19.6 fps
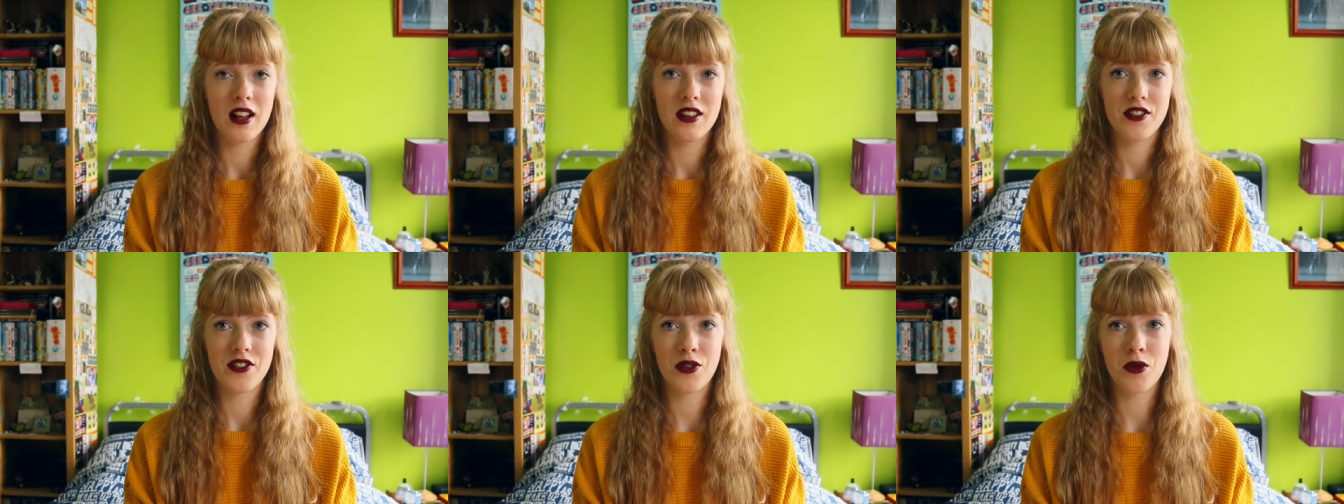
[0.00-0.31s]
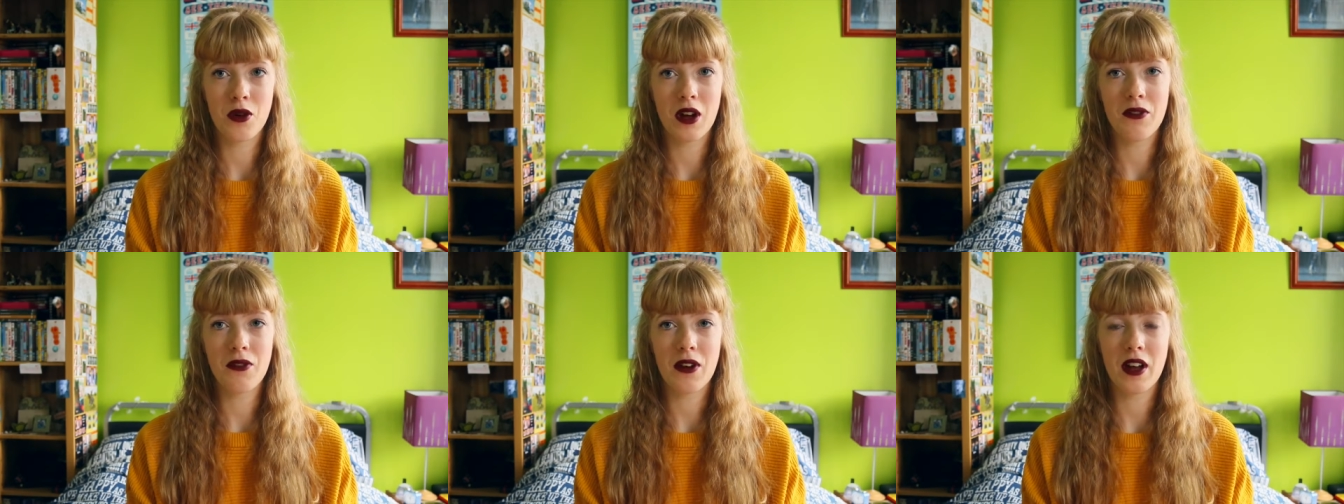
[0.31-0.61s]

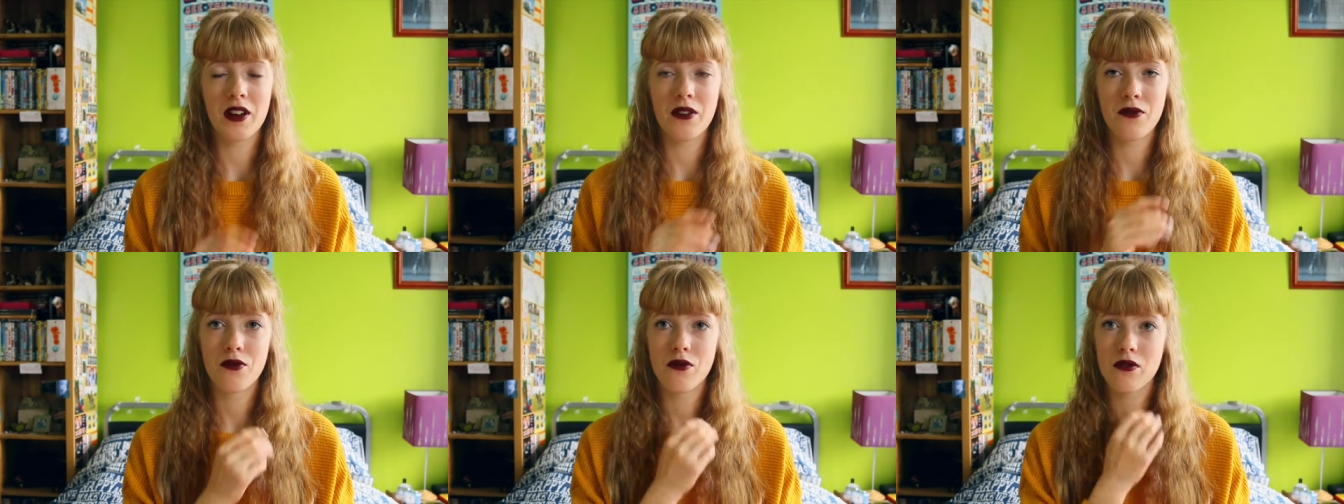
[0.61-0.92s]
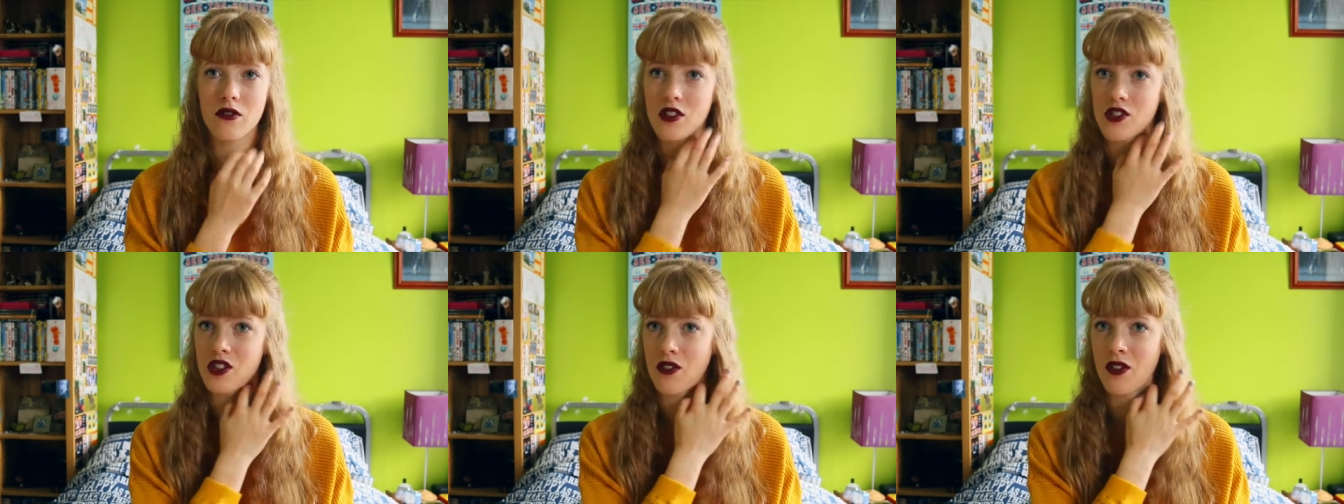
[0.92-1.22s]
So I've had
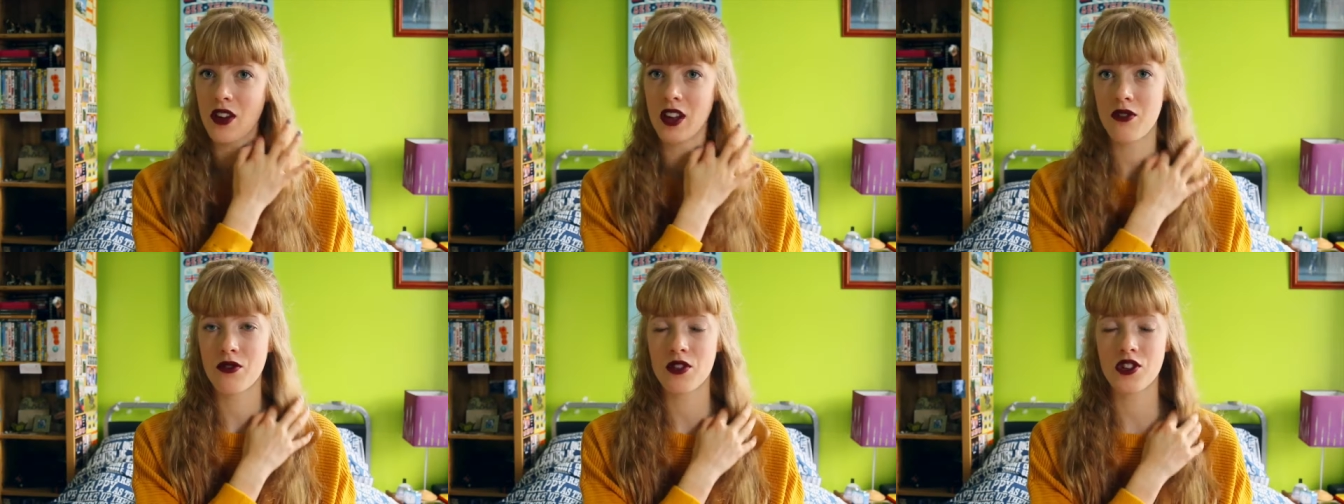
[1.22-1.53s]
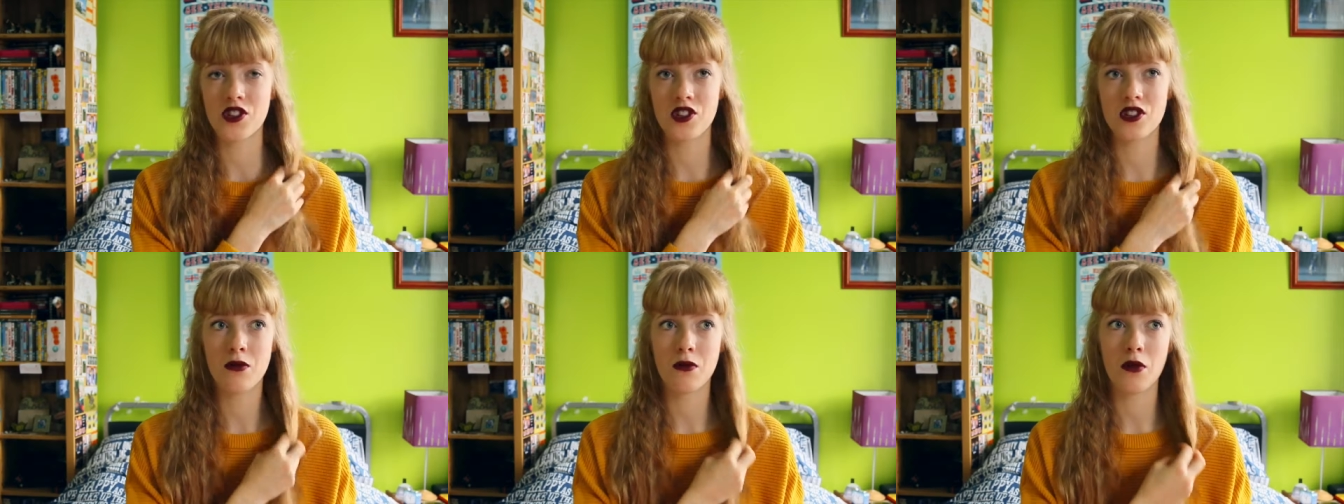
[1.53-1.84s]
it, because I've had it for
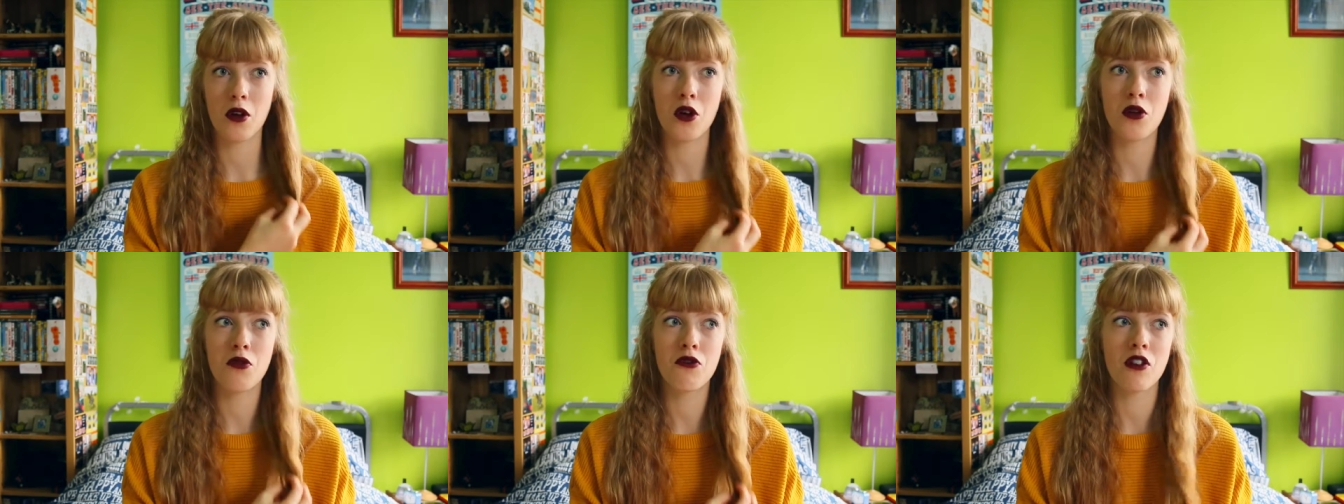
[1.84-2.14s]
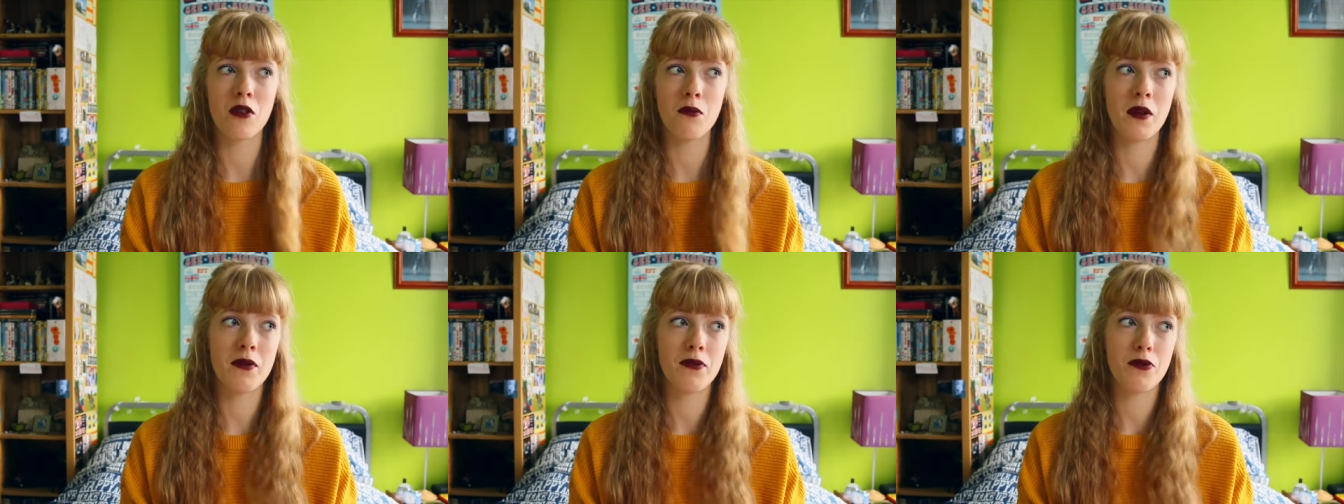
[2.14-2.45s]
just over
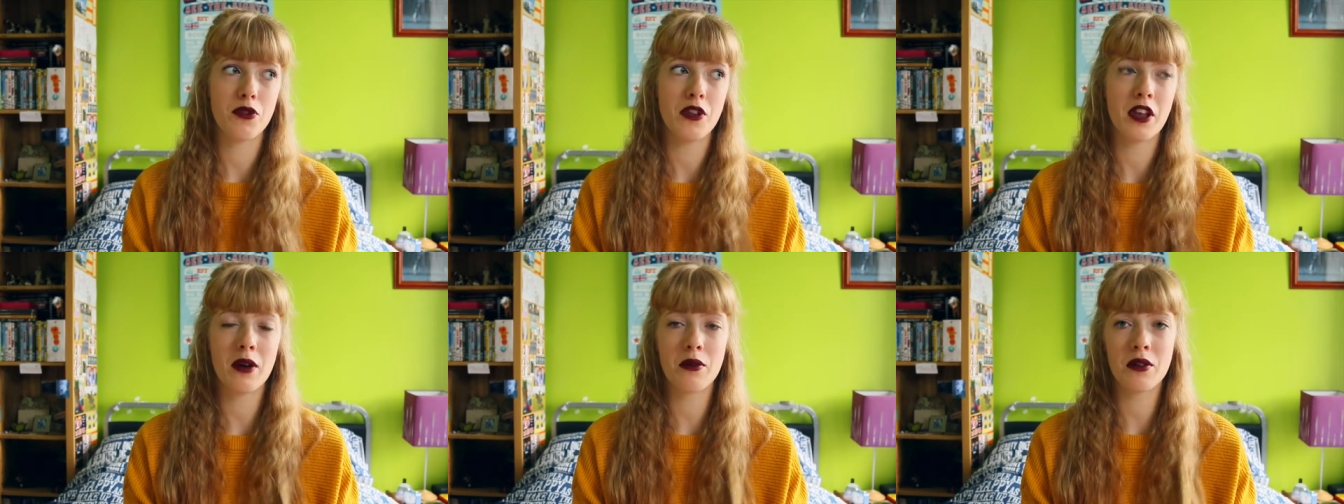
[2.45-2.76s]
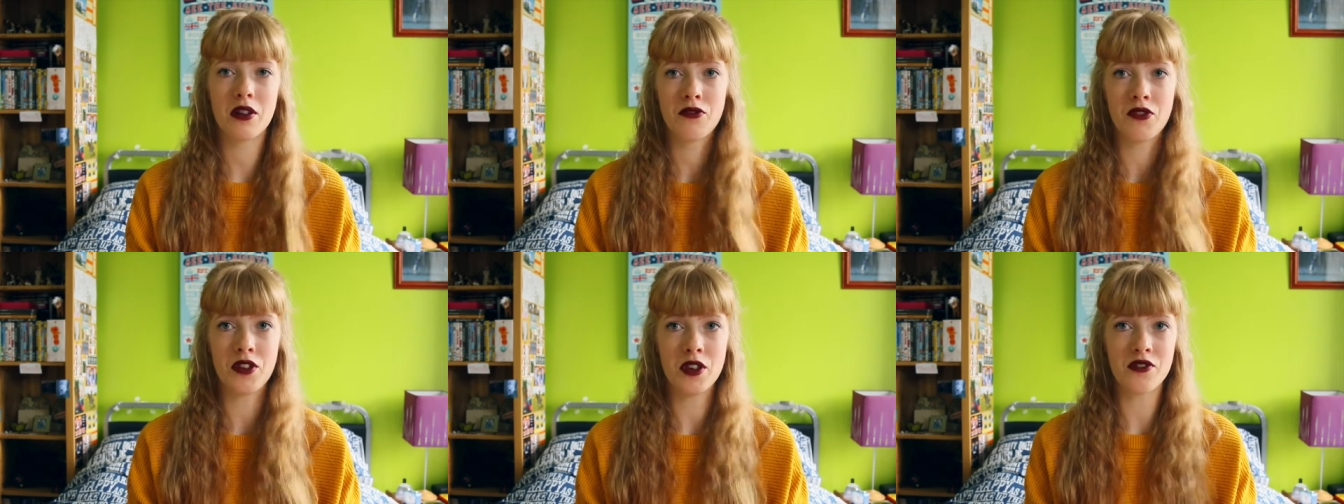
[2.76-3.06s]
a month now
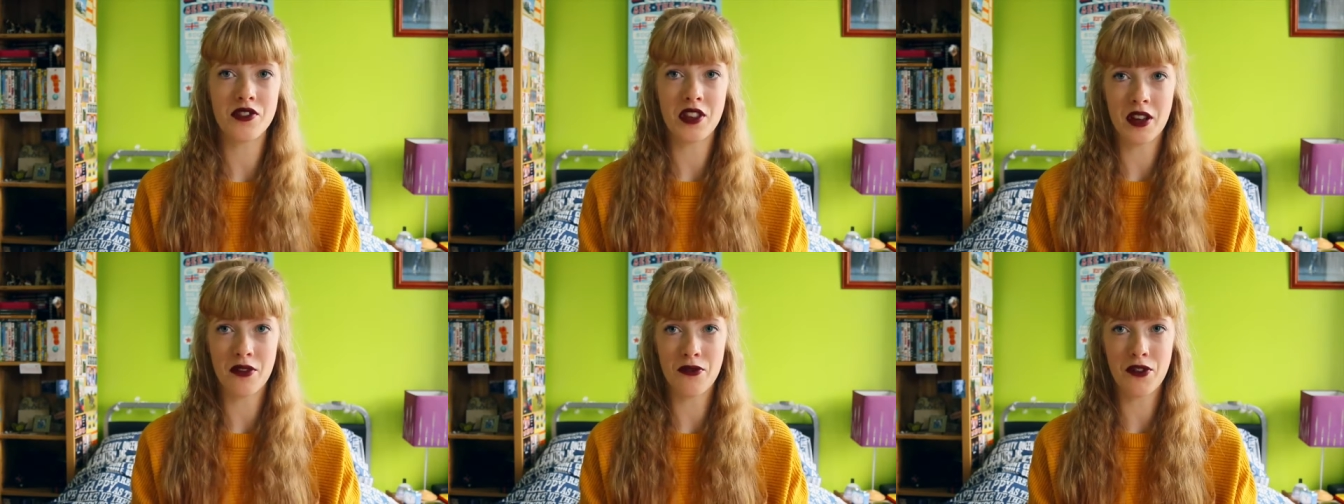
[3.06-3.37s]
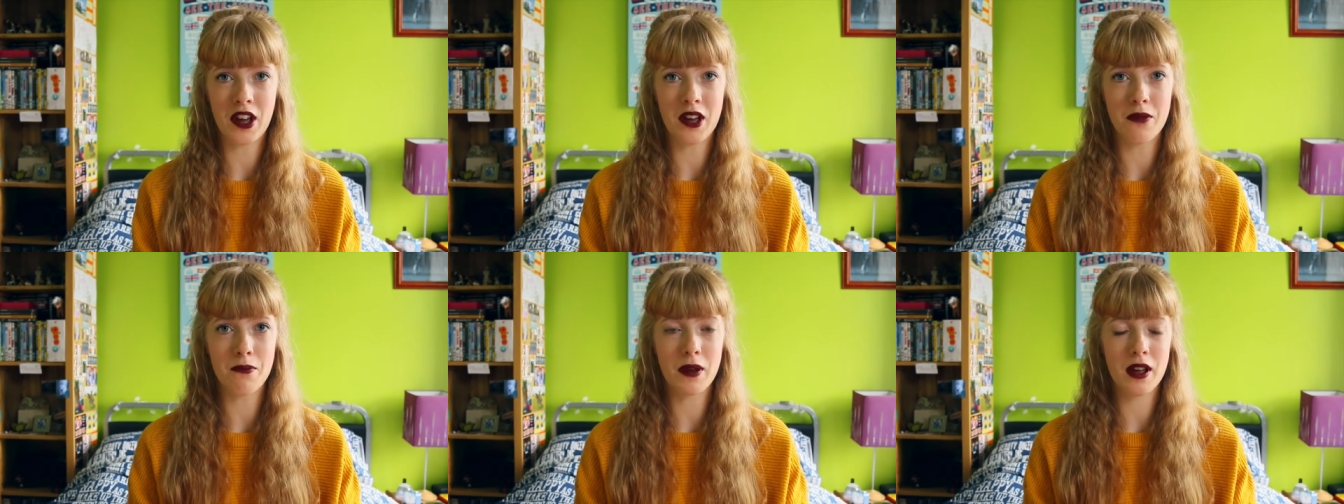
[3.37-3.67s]
and I've used it a
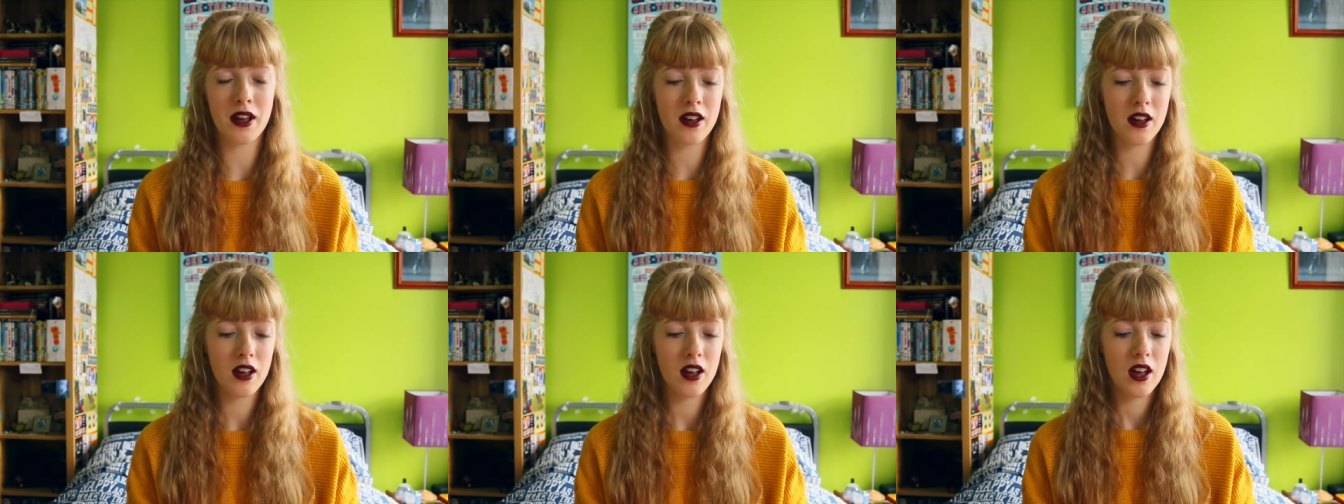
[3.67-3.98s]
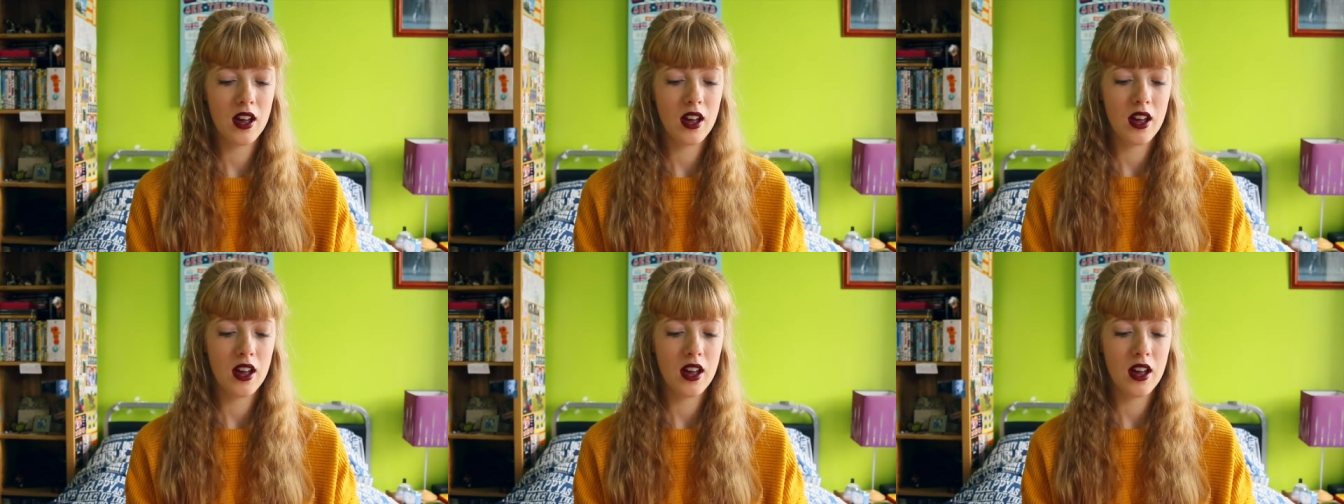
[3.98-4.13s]
fair bit.